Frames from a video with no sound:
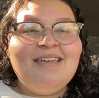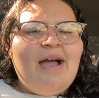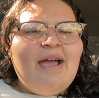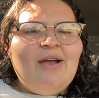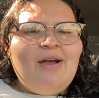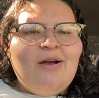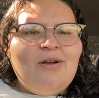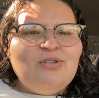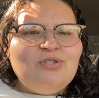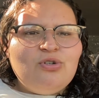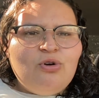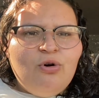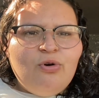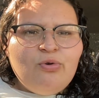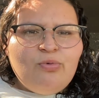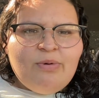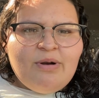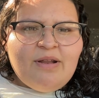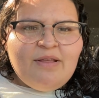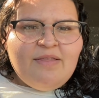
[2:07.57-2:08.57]
I
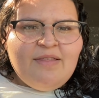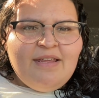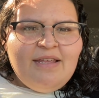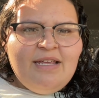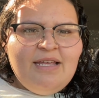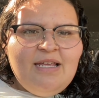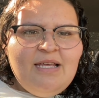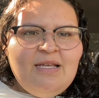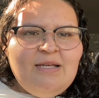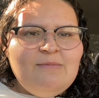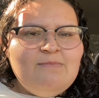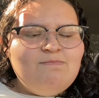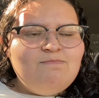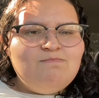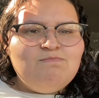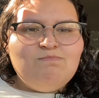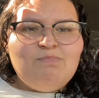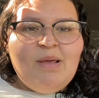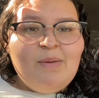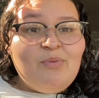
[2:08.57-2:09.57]
told one of the
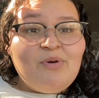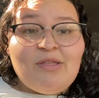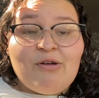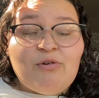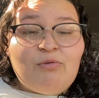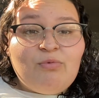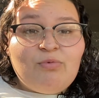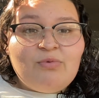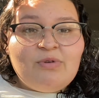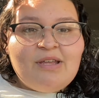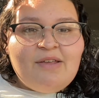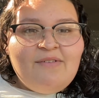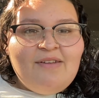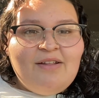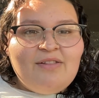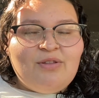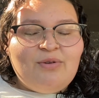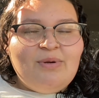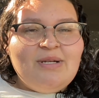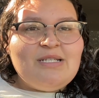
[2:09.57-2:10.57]
people that were giving
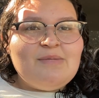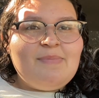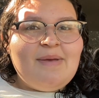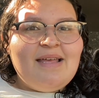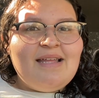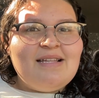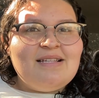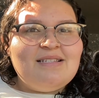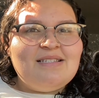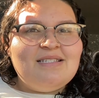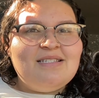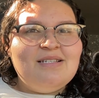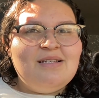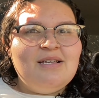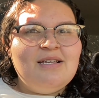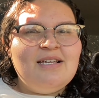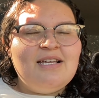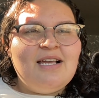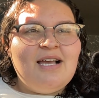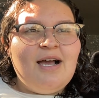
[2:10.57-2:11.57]
out the wristbands
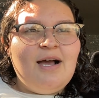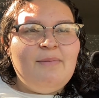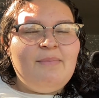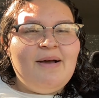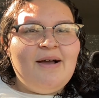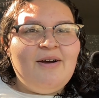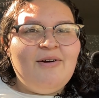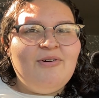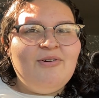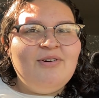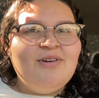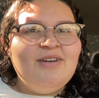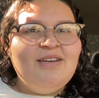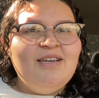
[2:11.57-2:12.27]
about